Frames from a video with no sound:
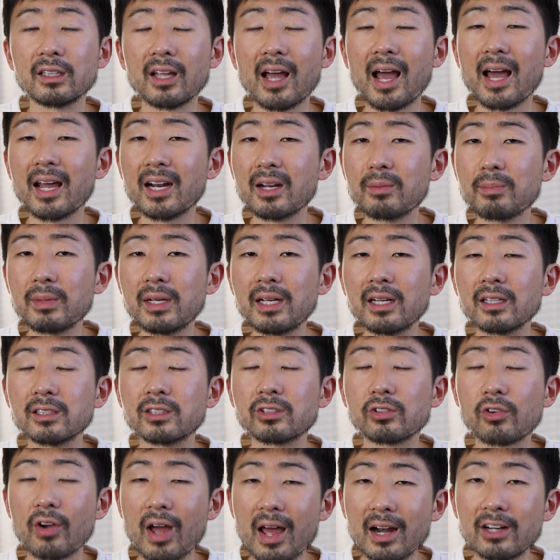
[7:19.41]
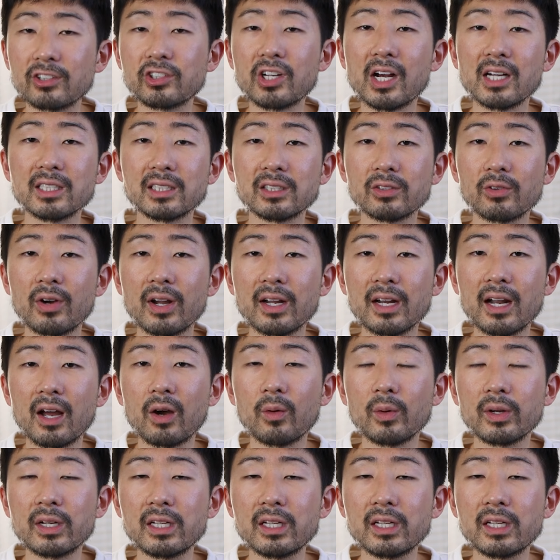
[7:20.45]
The enemy is strategizing right now,